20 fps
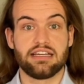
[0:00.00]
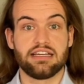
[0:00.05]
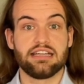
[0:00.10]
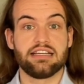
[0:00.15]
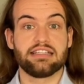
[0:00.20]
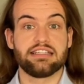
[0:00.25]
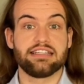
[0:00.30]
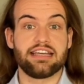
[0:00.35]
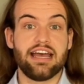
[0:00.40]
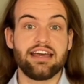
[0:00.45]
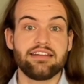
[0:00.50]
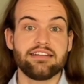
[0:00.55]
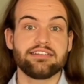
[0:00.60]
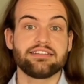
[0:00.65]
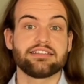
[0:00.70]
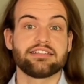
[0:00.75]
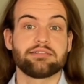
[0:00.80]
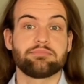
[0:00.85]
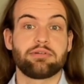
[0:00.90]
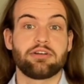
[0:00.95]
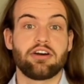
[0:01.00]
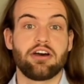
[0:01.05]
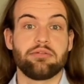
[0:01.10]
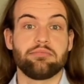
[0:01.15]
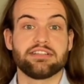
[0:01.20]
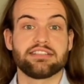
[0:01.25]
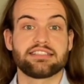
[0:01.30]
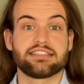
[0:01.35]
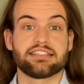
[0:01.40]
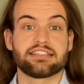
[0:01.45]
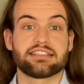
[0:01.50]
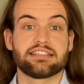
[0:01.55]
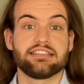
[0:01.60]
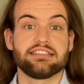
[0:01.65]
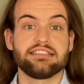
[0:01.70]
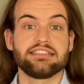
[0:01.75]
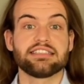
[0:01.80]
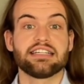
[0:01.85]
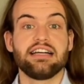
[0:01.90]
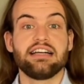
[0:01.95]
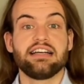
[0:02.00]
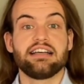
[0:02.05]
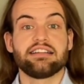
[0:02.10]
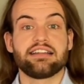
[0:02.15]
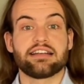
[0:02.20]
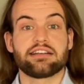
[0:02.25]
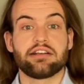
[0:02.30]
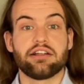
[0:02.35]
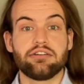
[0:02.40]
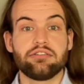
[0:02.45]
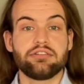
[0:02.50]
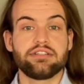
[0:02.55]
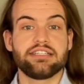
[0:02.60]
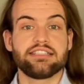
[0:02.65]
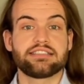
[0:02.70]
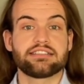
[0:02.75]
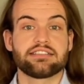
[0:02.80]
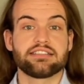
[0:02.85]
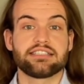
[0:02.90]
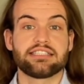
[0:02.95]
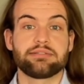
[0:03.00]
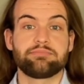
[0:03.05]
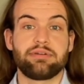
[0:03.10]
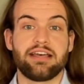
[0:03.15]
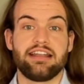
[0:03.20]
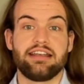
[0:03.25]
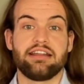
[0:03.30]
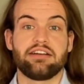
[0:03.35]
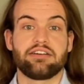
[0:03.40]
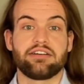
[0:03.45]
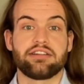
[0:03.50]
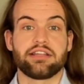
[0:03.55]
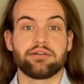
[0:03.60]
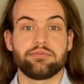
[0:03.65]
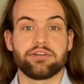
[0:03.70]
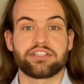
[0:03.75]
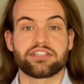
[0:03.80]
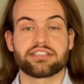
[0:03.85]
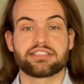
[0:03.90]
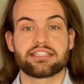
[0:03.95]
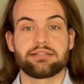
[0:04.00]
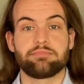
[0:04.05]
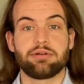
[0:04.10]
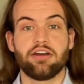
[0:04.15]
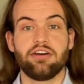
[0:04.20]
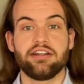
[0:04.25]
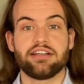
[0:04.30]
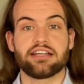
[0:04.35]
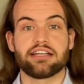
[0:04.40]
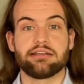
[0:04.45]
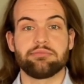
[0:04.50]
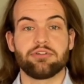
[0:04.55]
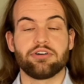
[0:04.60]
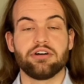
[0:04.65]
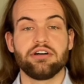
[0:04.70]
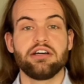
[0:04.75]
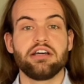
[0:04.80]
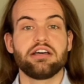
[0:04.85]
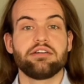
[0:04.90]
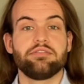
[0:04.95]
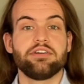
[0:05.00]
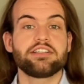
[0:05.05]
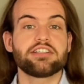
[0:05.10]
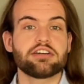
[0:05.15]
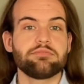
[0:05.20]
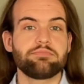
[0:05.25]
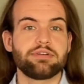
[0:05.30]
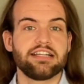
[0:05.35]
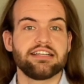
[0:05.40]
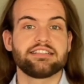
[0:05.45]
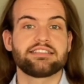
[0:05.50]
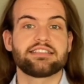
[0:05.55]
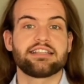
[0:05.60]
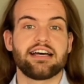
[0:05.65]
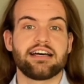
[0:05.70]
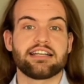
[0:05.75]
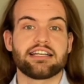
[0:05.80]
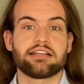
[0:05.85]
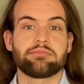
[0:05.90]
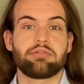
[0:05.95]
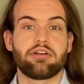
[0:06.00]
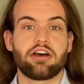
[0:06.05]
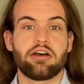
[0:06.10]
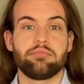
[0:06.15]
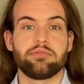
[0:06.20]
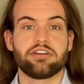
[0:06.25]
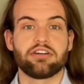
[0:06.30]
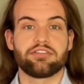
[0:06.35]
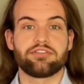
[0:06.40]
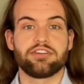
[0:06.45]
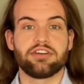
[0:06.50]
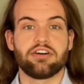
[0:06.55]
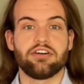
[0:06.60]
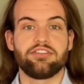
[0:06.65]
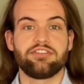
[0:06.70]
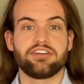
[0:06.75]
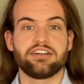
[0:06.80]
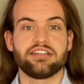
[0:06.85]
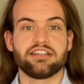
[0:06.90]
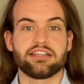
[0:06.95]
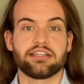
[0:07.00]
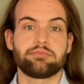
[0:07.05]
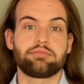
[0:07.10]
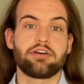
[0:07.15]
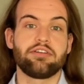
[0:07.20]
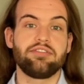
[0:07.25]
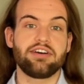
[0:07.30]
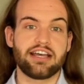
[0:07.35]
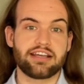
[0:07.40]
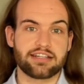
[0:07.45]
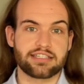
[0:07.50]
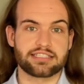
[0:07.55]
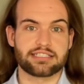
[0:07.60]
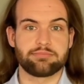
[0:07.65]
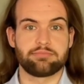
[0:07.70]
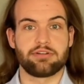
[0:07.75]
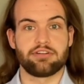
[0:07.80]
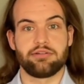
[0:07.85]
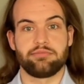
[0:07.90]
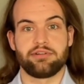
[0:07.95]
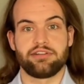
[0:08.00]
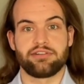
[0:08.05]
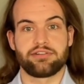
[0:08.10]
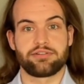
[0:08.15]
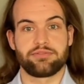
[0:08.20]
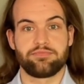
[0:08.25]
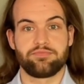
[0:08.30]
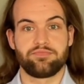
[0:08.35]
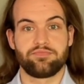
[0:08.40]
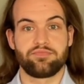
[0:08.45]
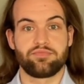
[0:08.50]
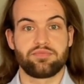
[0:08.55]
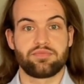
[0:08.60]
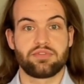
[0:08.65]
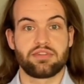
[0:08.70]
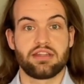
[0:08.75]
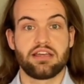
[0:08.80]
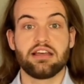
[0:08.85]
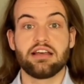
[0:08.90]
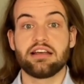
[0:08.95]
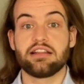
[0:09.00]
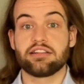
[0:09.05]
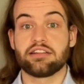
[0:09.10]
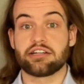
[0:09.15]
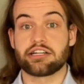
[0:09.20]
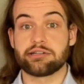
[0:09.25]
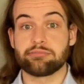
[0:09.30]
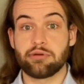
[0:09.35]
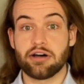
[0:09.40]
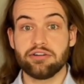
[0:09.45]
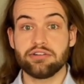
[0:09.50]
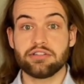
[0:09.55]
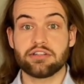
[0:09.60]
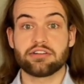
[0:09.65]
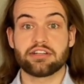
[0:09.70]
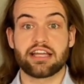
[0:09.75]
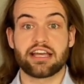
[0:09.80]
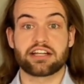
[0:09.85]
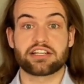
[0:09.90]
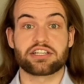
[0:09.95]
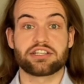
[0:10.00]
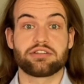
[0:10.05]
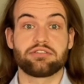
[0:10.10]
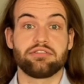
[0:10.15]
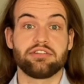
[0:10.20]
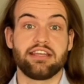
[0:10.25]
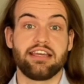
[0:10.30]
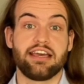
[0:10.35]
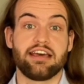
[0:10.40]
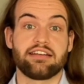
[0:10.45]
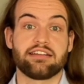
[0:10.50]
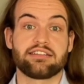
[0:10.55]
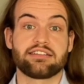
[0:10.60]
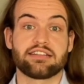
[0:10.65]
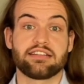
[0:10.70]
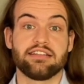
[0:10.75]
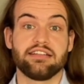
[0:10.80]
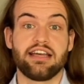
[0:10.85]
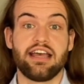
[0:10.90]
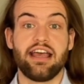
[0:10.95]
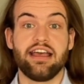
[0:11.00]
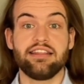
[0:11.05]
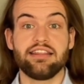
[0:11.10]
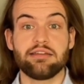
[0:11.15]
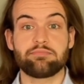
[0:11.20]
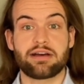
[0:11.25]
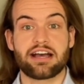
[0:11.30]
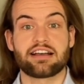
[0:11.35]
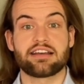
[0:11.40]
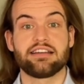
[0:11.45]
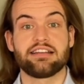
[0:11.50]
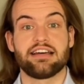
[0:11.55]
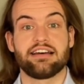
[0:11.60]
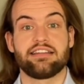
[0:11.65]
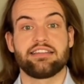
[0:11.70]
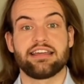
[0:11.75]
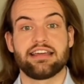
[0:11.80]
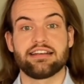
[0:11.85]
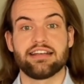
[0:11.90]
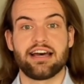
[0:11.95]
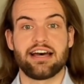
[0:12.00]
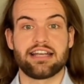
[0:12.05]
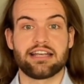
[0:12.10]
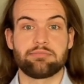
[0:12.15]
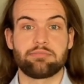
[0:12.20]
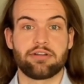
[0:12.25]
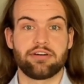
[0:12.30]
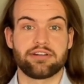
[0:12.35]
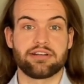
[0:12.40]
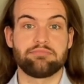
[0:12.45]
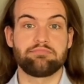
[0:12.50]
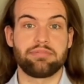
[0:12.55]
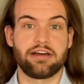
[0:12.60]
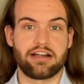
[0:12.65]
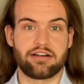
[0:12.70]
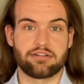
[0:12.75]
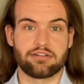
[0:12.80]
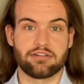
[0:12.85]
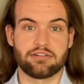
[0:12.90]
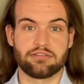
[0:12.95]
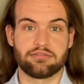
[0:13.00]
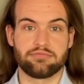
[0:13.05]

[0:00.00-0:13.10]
The editor deployment signals that no resource depending on the wish is deployed anymore, which completes the undeployment of the offer in the provider's deployment. The remote connection to the editor and the bucket are then undeployed in parallel.